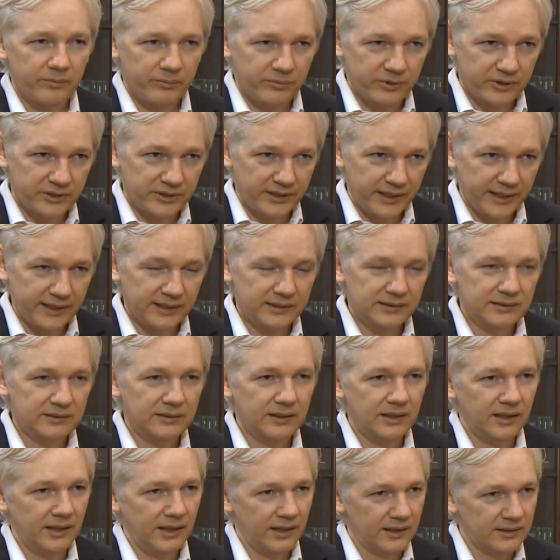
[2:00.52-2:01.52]

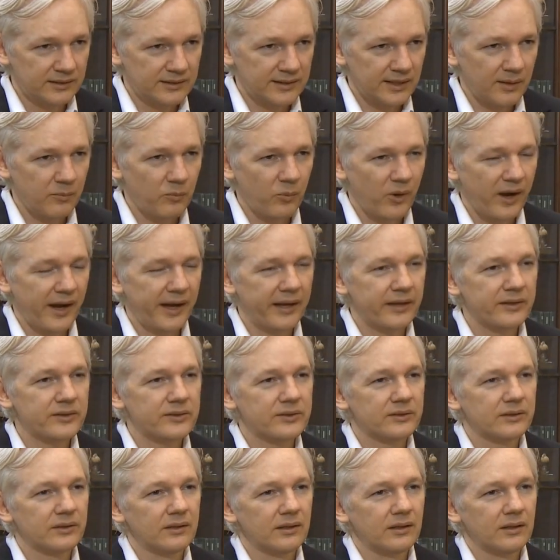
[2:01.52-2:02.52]
predict in some
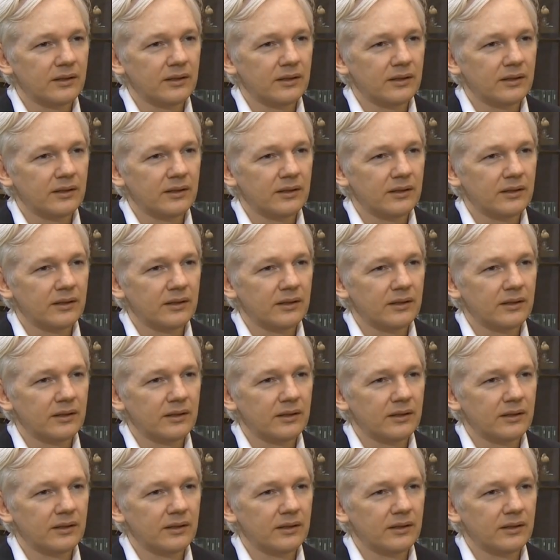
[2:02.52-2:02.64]
ways